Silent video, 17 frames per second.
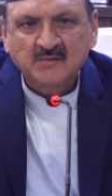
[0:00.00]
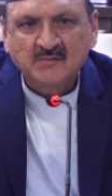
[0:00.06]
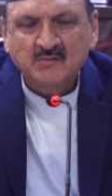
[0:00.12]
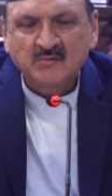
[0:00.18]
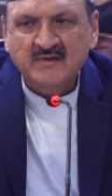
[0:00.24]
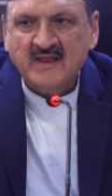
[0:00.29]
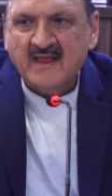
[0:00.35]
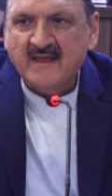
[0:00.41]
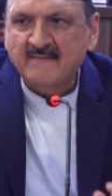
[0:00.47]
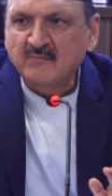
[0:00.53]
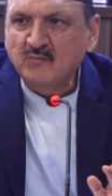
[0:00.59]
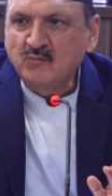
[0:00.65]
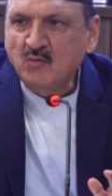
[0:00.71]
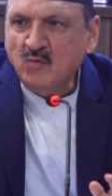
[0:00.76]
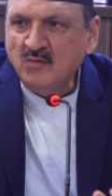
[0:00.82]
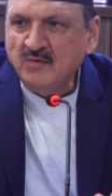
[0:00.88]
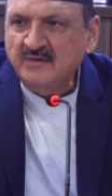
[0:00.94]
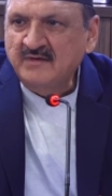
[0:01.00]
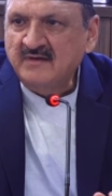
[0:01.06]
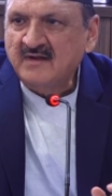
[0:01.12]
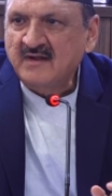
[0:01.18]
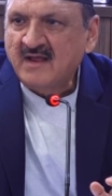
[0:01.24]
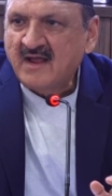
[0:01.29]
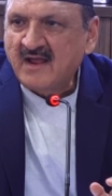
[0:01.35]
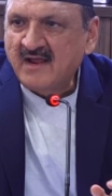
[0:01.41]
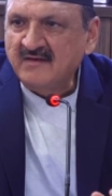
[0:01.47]
We have good
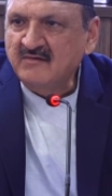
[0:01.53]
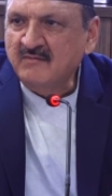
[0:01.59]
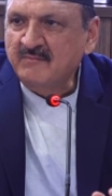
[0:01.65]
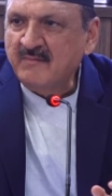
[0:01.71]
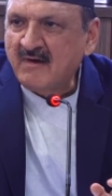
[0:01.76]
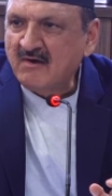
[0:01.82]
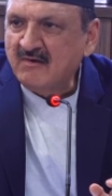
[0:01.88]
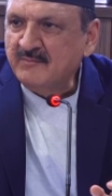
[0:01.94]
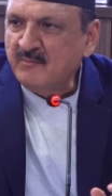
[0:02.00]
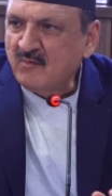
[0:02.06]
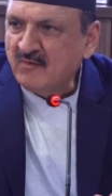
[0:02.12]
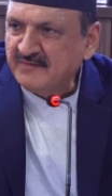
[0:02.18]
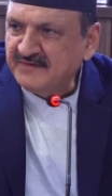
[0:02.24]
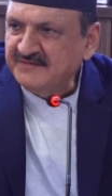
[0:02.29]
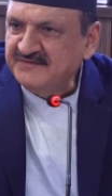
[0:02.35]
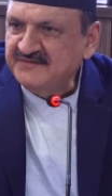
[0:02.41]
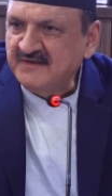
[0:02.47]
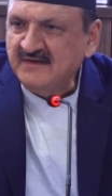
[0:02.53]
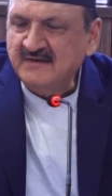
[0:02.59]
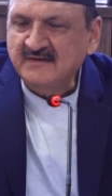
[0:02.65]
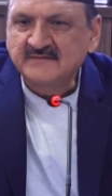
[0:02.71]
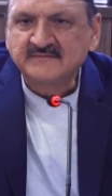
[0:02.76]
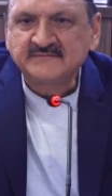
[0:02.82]
hydropower potential